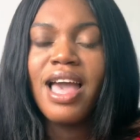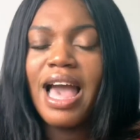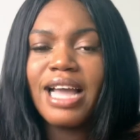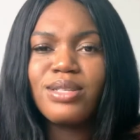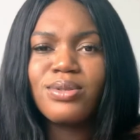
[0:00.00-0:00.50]

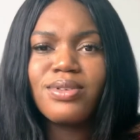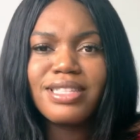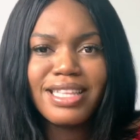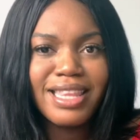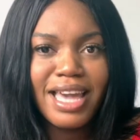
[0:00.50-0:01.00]
I saw
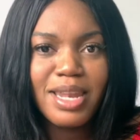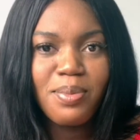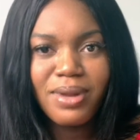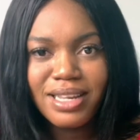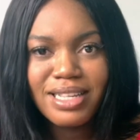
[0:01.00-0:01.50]
that they had a
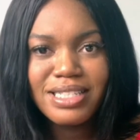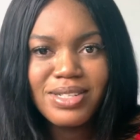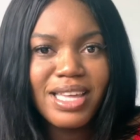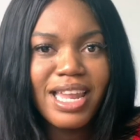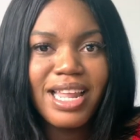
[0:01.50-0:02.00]
pretty good
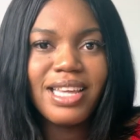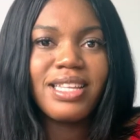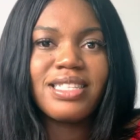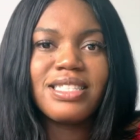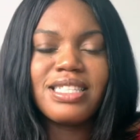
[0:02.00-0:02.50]
deal. They had like
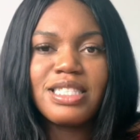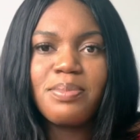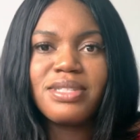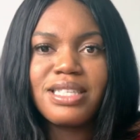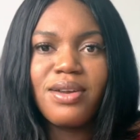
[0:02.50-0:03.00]

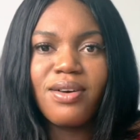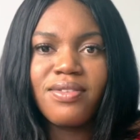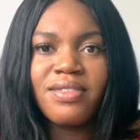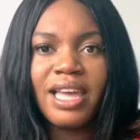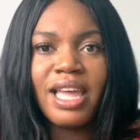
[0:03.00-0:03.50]
60%
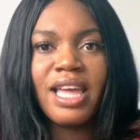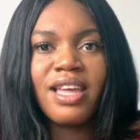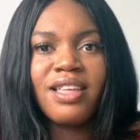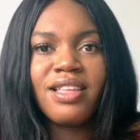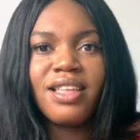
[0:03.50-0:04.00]
off their
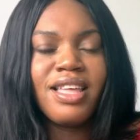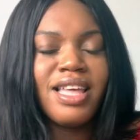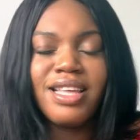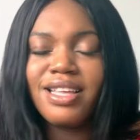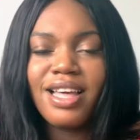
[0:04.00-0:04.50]
hair.
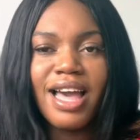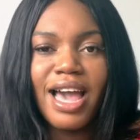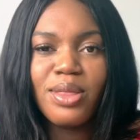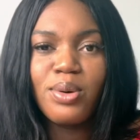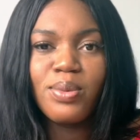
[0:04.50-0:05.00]

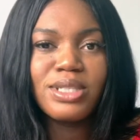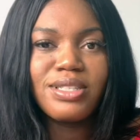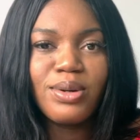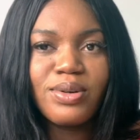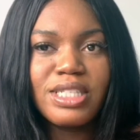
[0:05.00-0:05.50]
I thought it was,
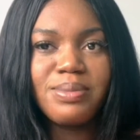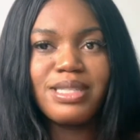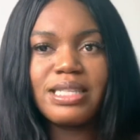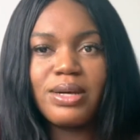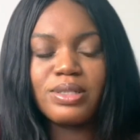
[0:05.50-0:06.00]

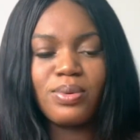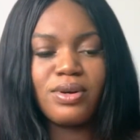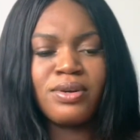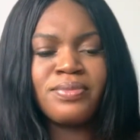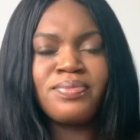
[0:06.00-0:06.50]
Christmas sales and
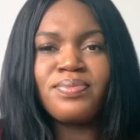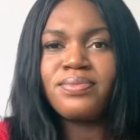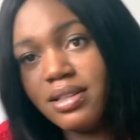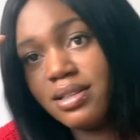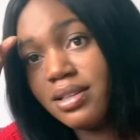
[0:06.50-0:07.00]
whatnot.
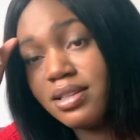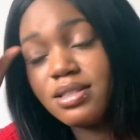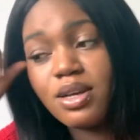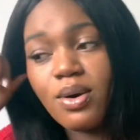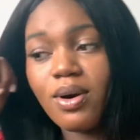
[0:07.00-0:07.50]

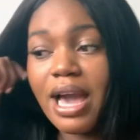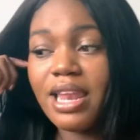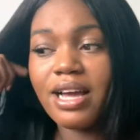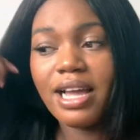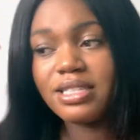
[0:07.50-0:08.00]
So
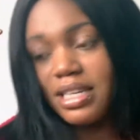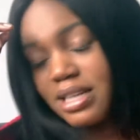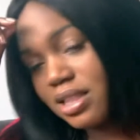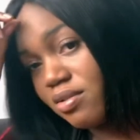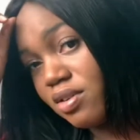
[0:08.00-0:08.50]
I checked
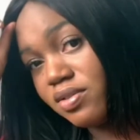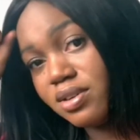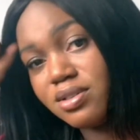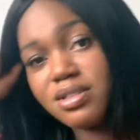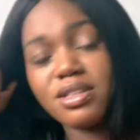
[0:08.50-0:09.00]
out the
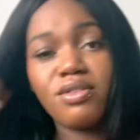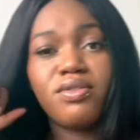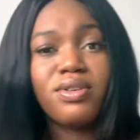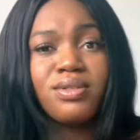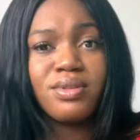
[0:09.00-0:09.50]
reviews. The
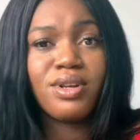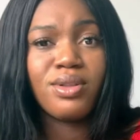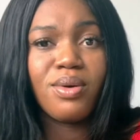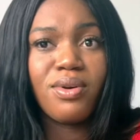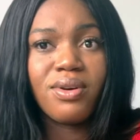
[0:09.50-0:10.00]
reviews, they
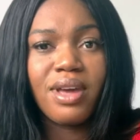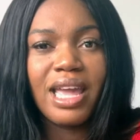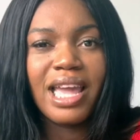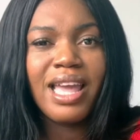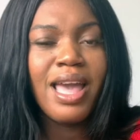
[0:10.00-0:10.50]
were
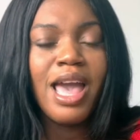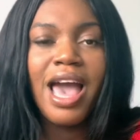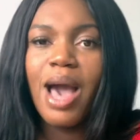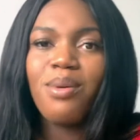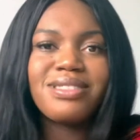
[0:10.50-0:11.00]
okay.
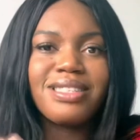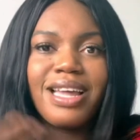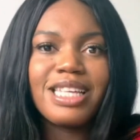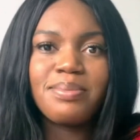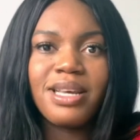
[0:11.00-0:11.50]
I wasn't
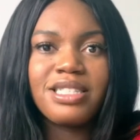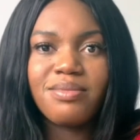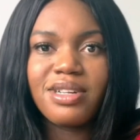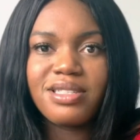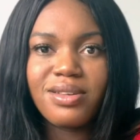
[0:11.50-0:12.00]

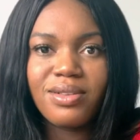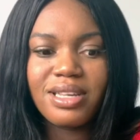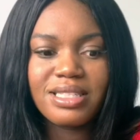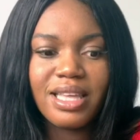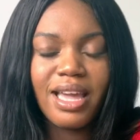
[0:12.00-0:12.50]
expecting much,
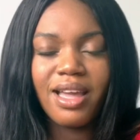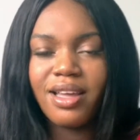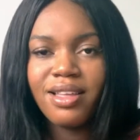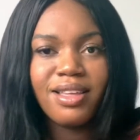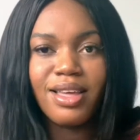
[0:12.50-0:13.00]
because the
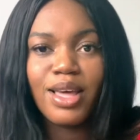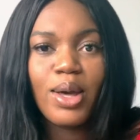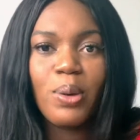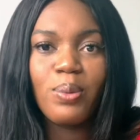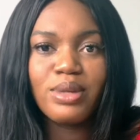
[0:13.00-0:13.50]
hair
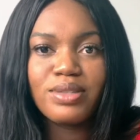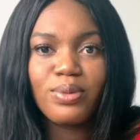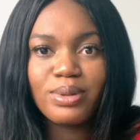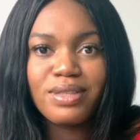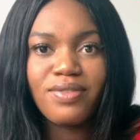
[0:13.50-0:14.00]
was
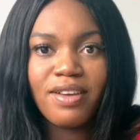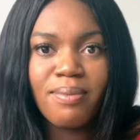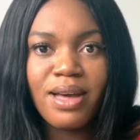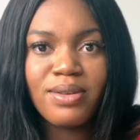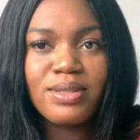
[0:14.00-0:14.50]

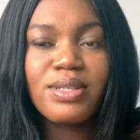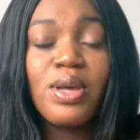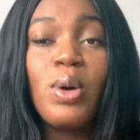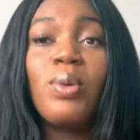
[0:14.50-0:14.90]
£45.